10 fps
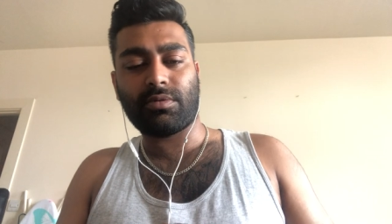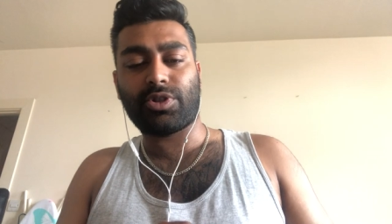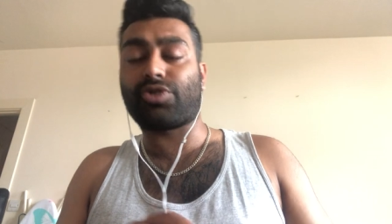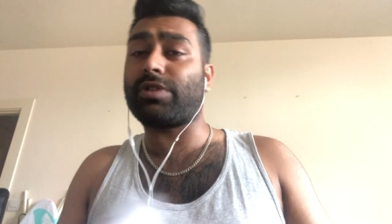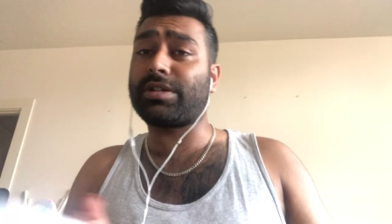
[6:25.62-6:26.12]

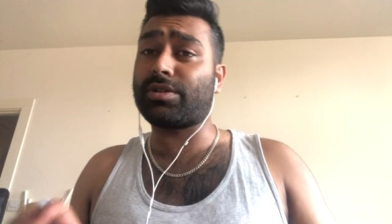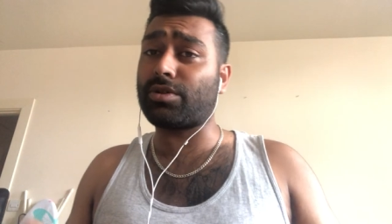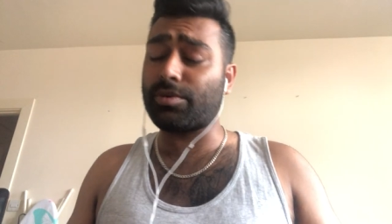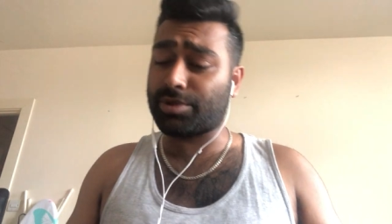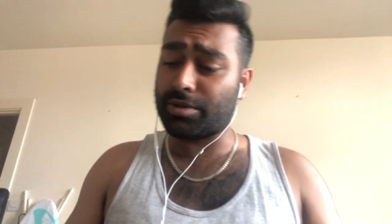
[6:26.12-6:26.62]
Stress is
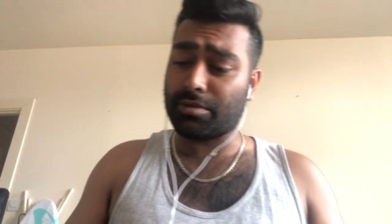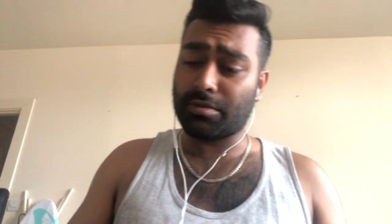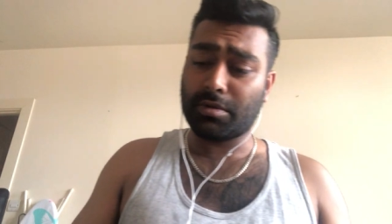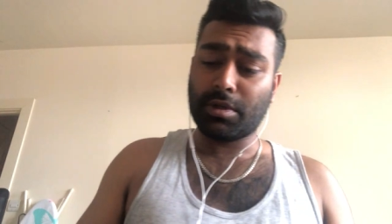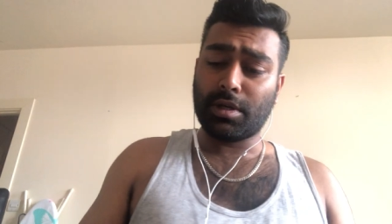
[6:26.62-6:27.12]
optional.
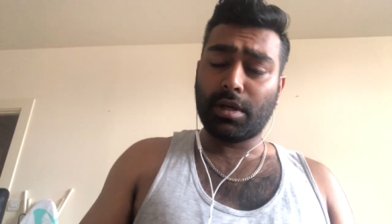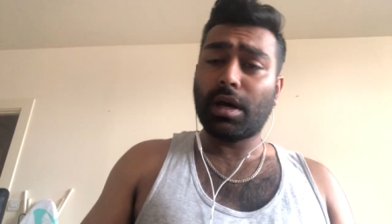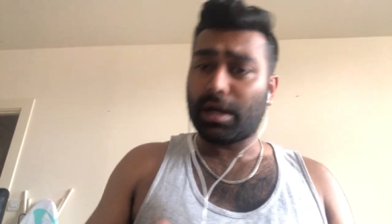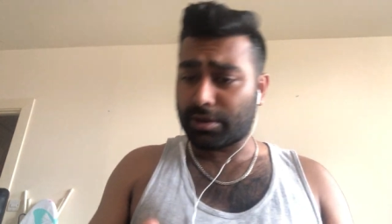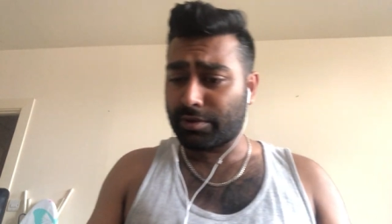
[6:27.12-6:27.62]

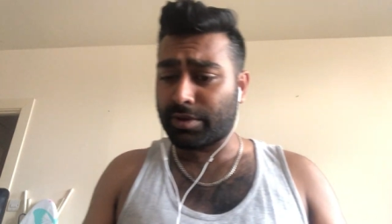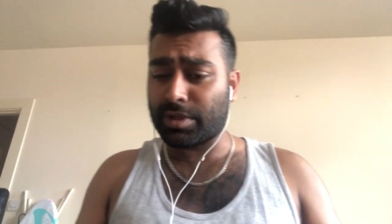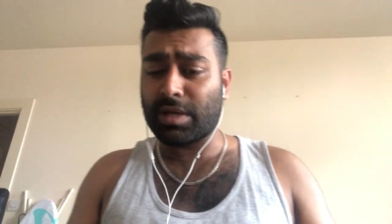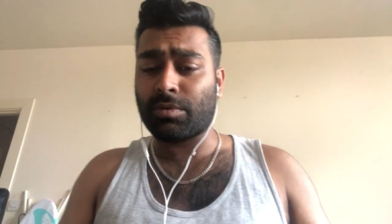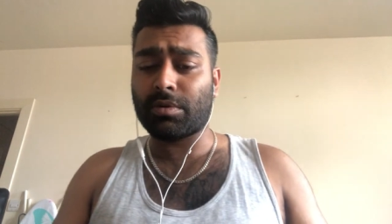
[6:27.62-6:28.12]
I agree
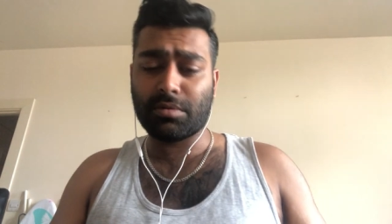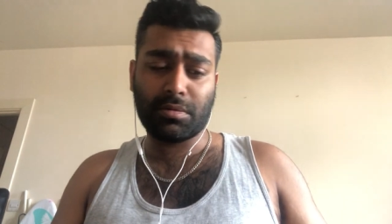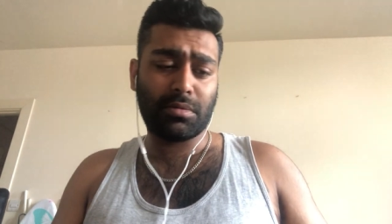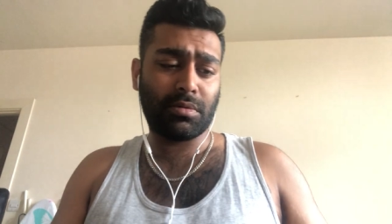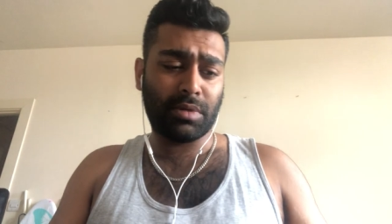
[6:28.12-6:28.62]
on that one.
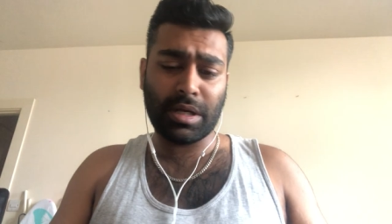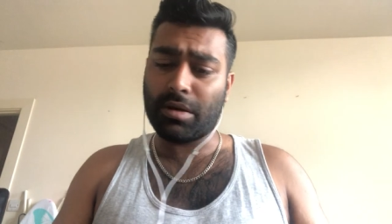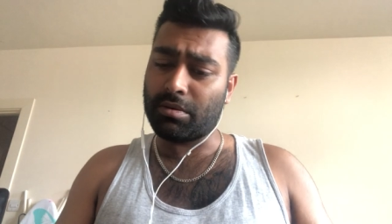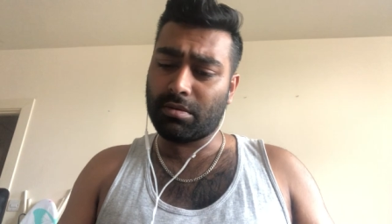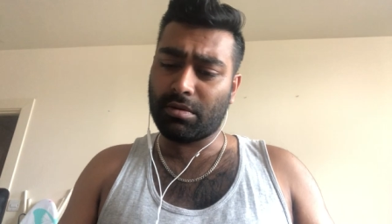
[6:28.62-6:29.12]
Yeah,
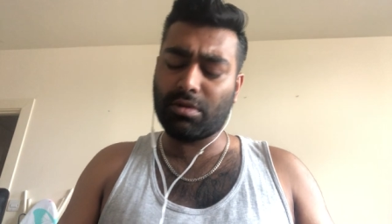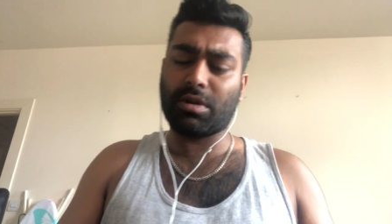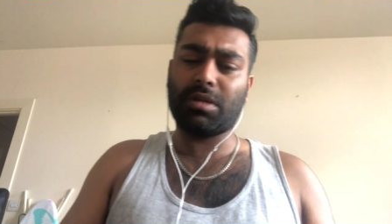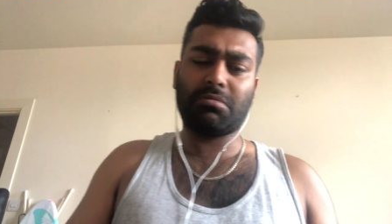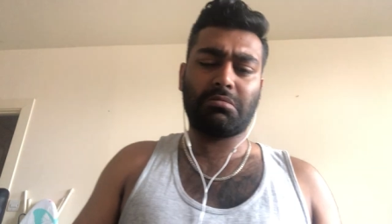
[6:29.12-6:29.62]

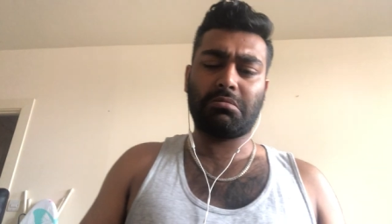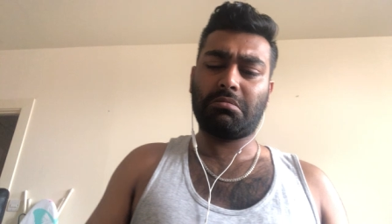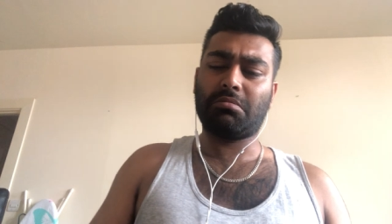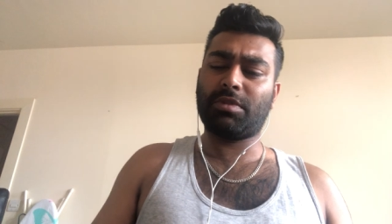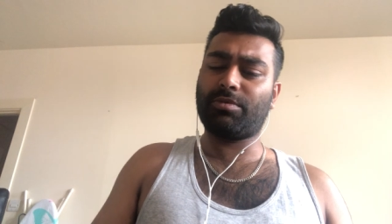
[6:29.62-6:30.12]
okay.
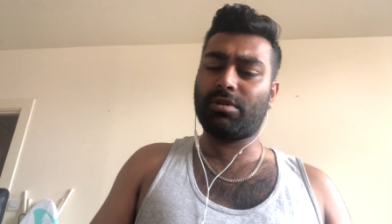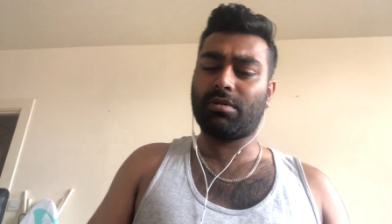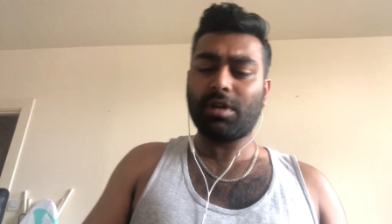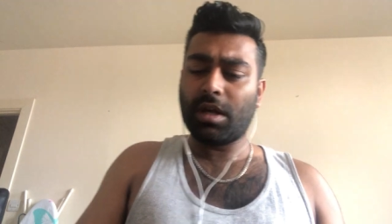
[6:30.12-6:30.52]
Maybe.